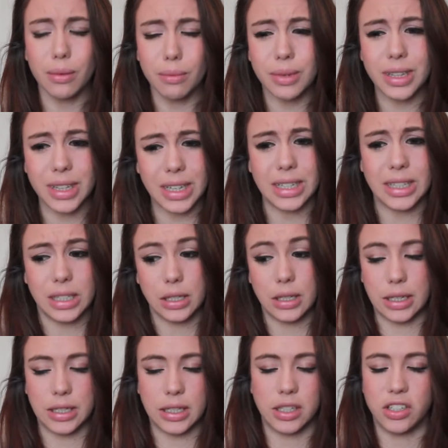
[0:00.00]
But this
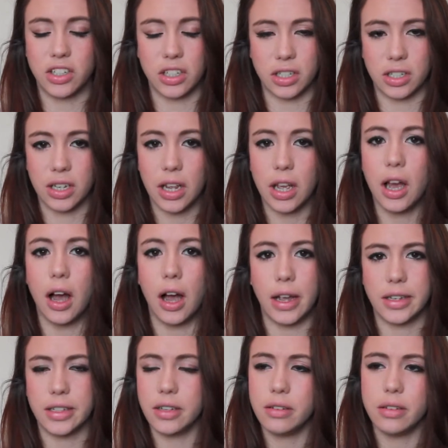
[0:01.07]
is just, I
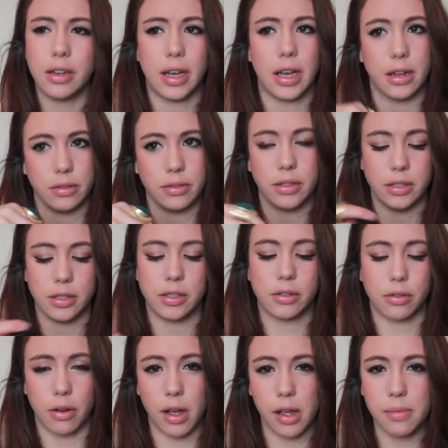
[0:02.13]
don't know how to
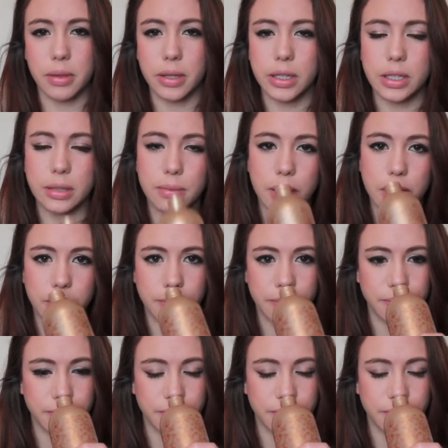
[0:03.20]
describe this smell.